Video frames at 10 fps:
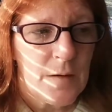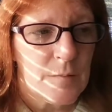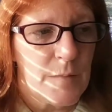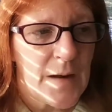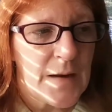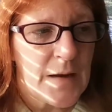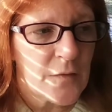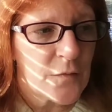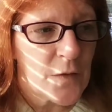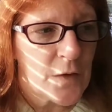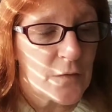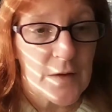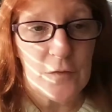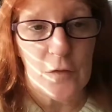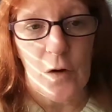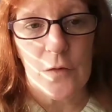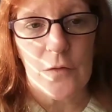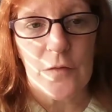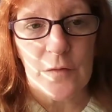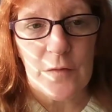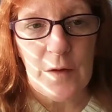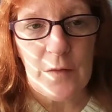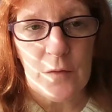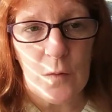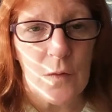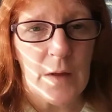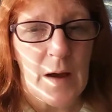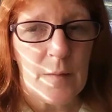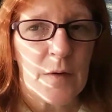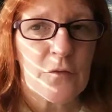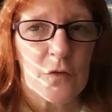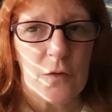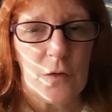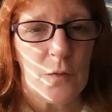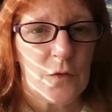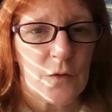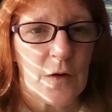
Money, as far as like dollars and cents. Oh, well, how much are you and your